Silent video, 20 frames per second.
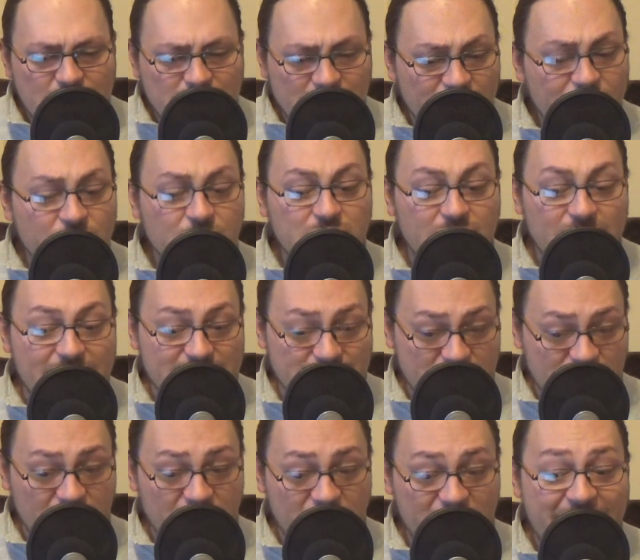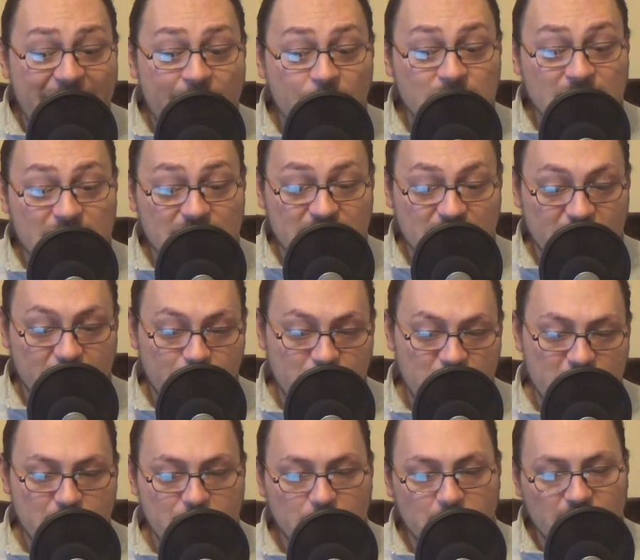Nevertheless, thousands of
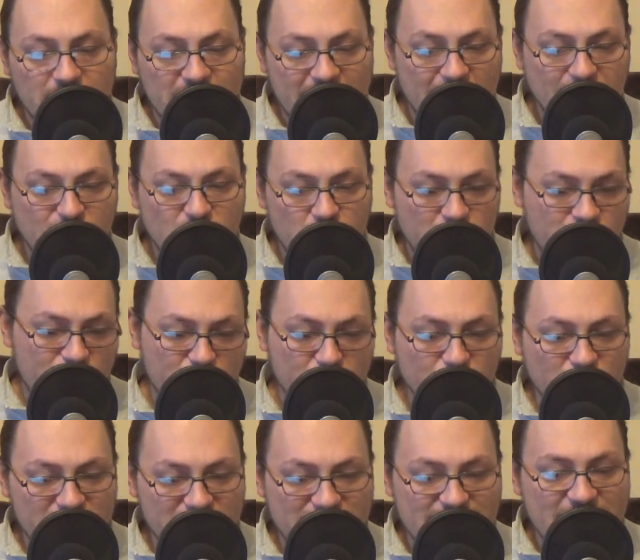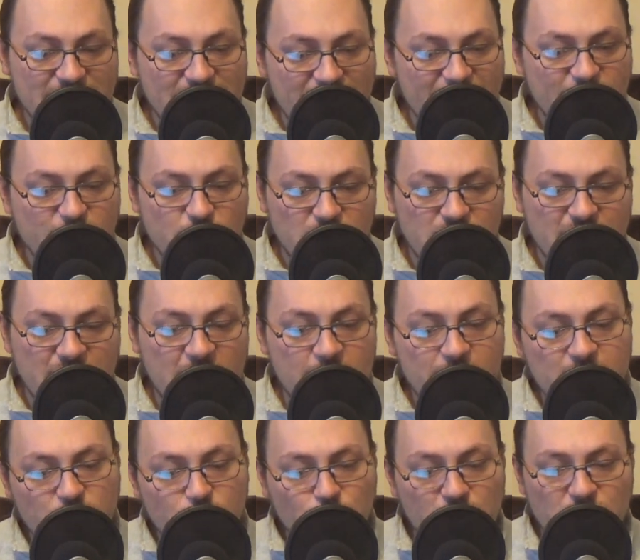people kept on protesting every day
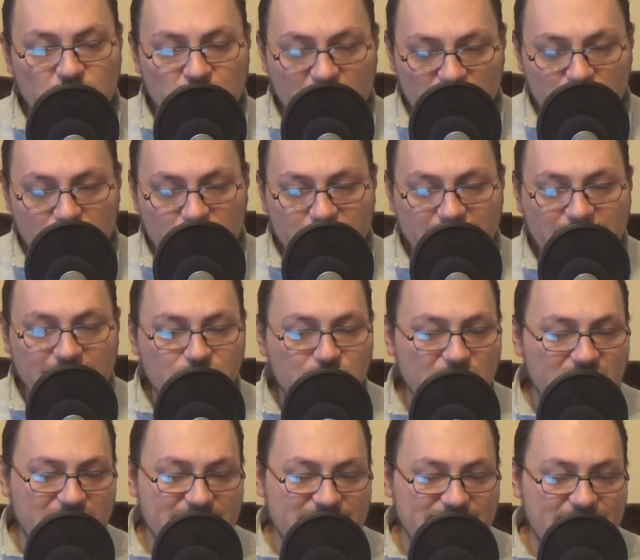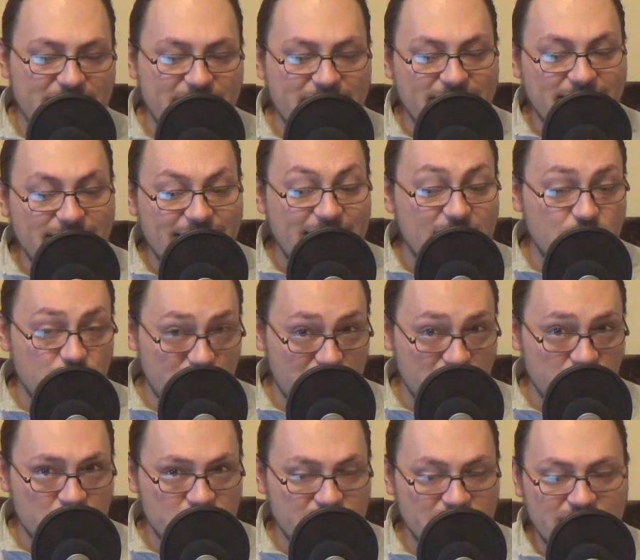between January the 22nd and
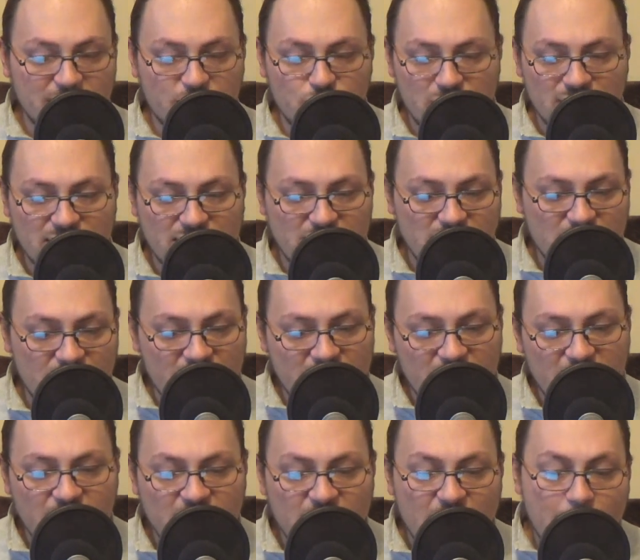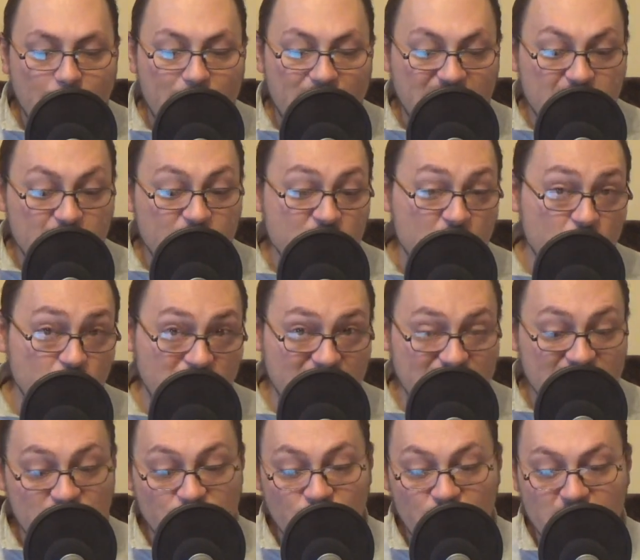January the 29th, but the
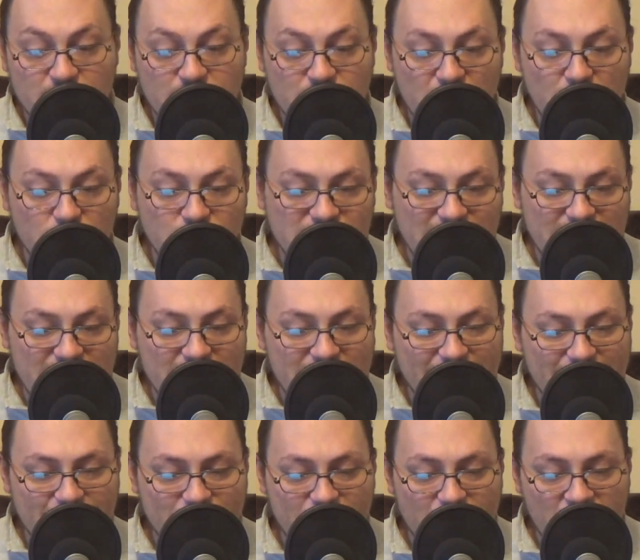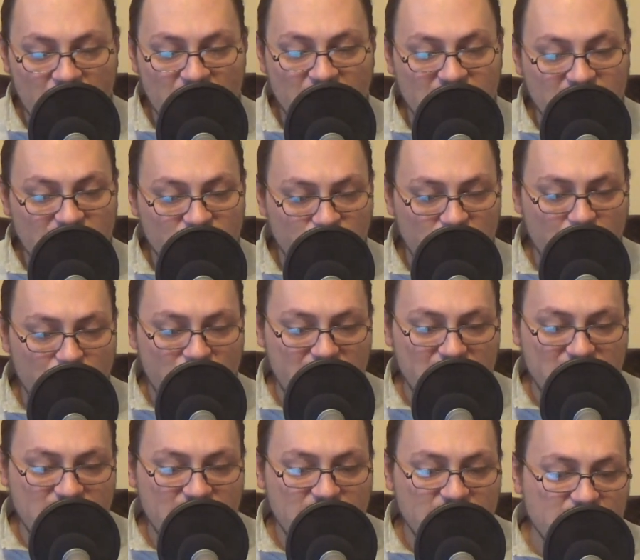protests were mostly confined to the
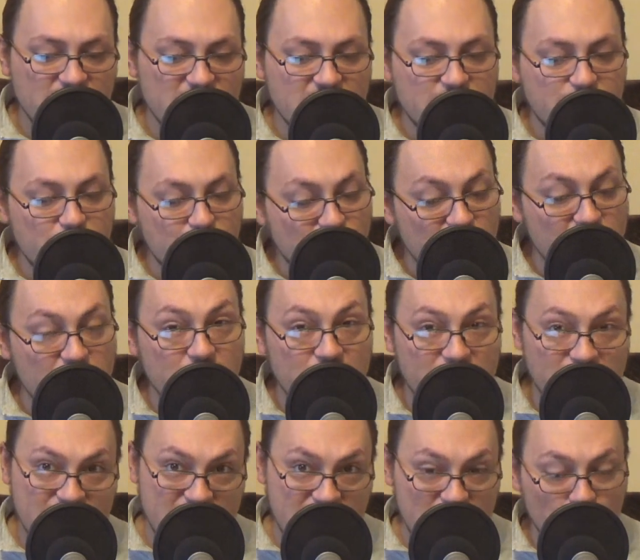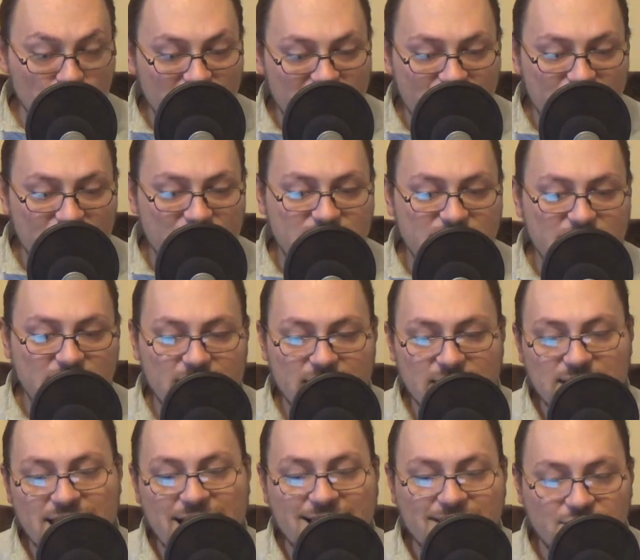big cities, particularly university
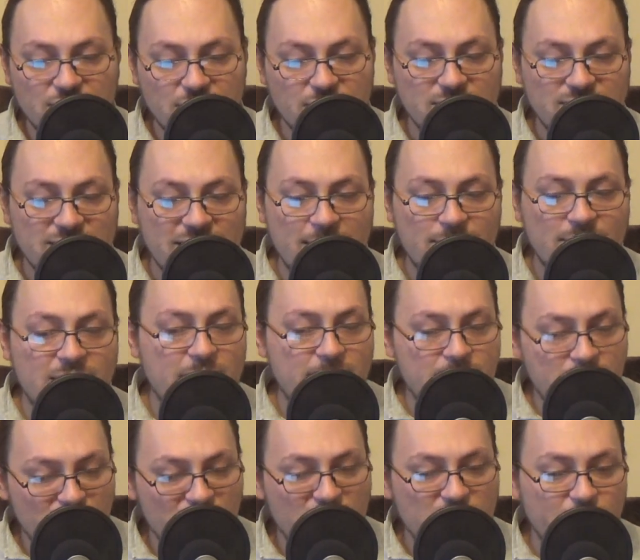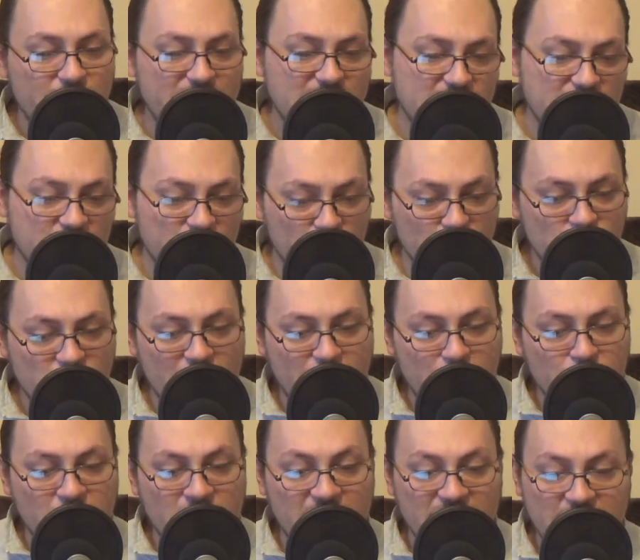centers, namely Bucharest,
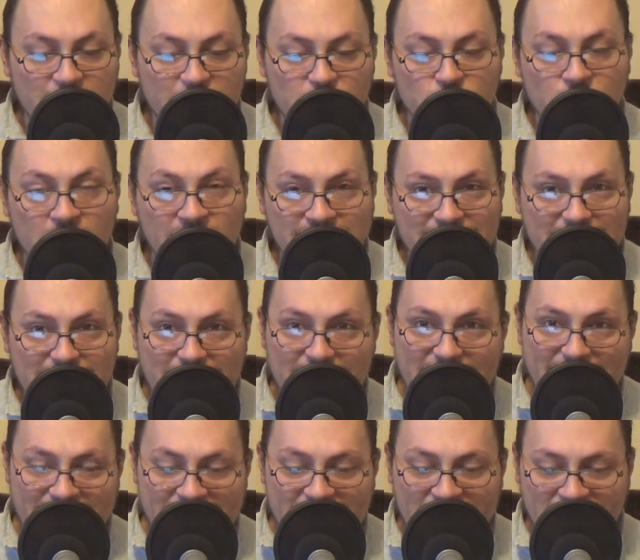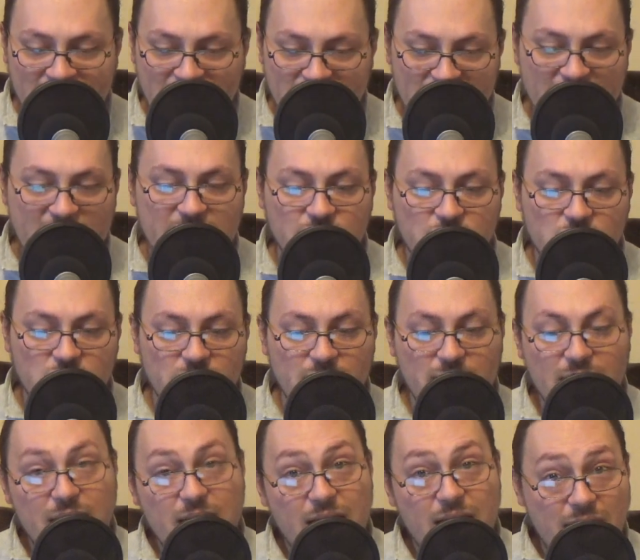Cluj-Napoca, Timișoara, and Iași.
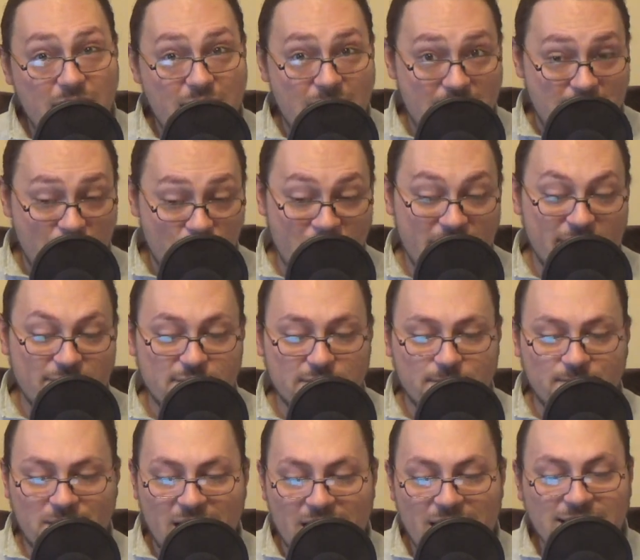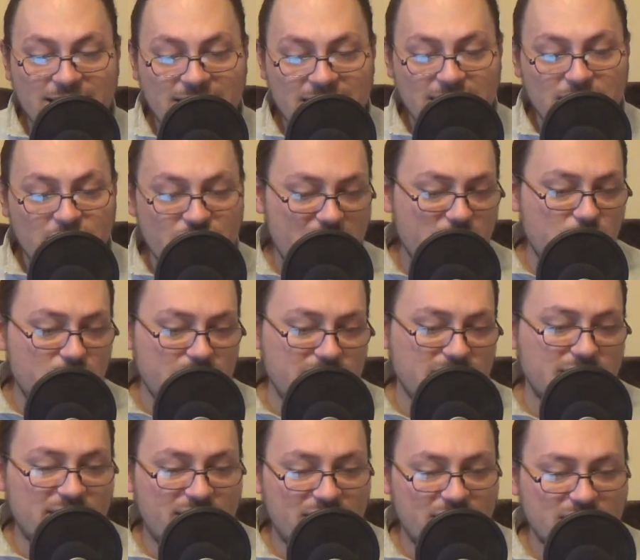However, until January
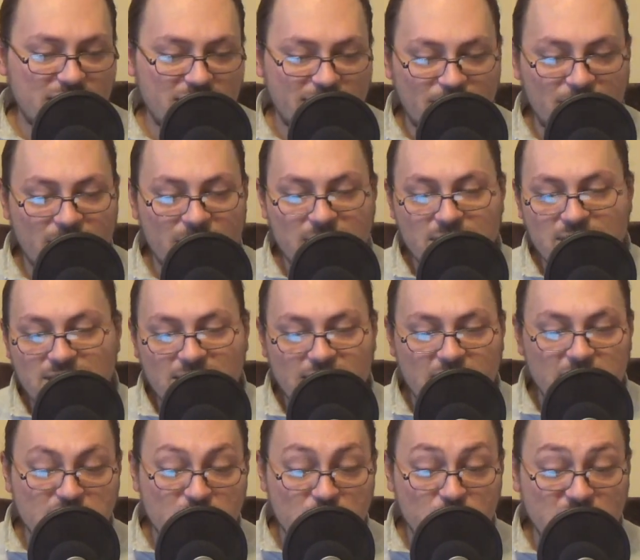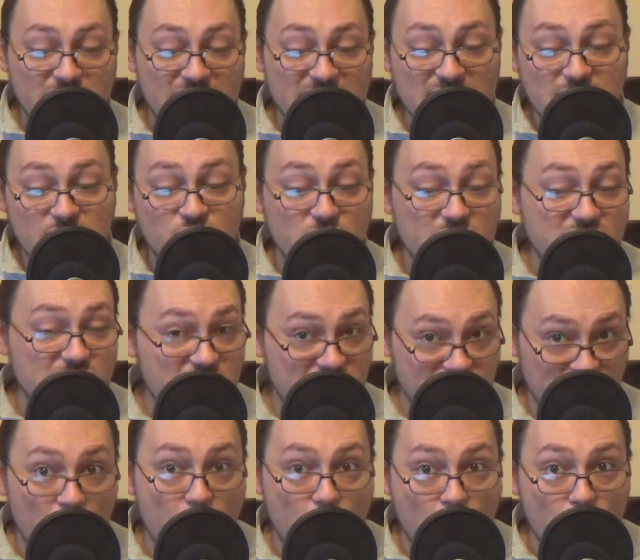the 31st, the protests were
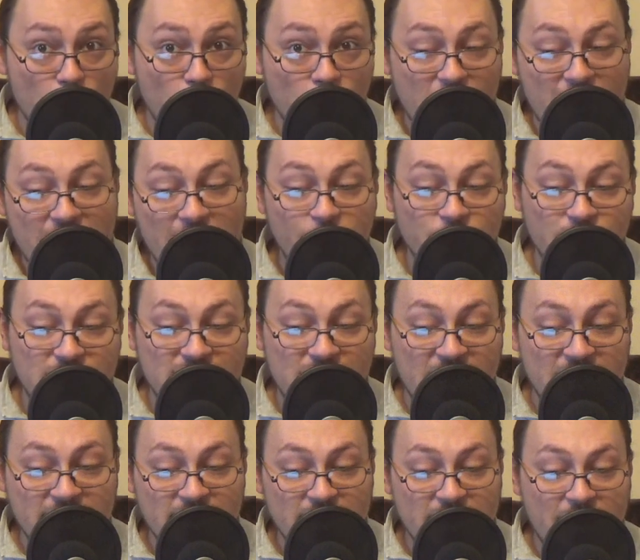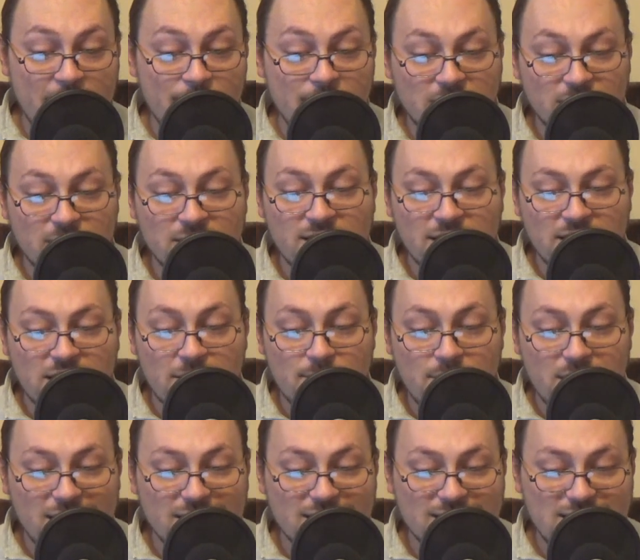small outside the capital city
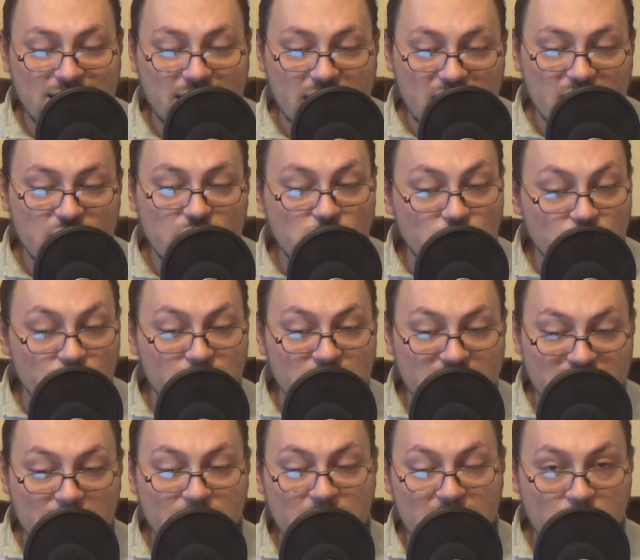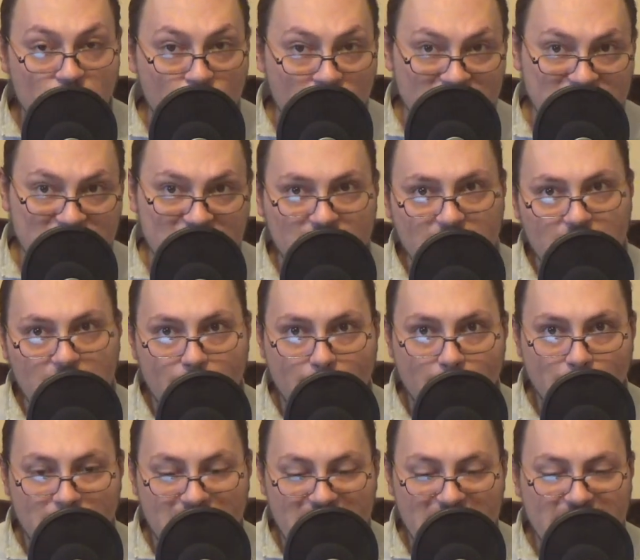because the issue simply wasn't
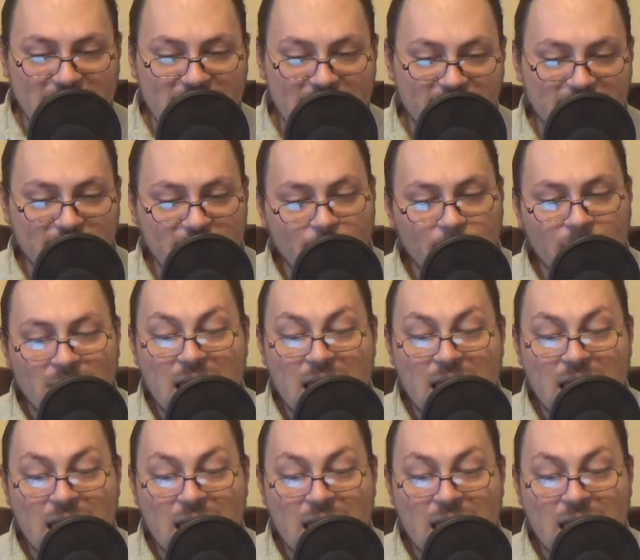big enough.